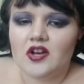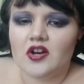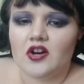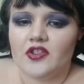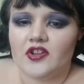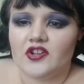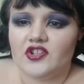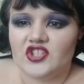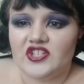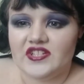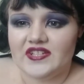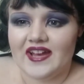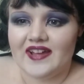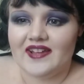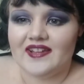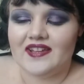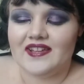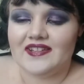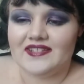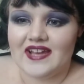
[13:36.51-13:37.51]
although she
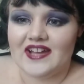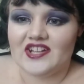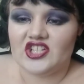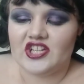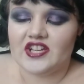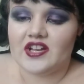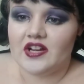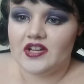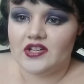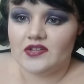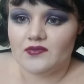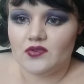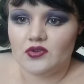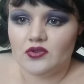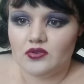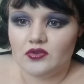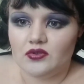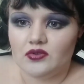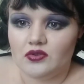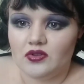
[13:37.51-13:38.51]
is actually kind of
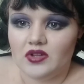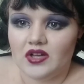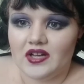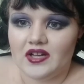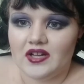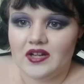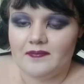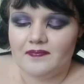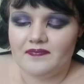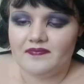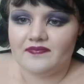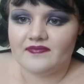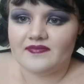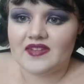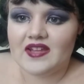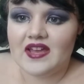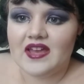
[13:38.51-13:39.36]
cool um,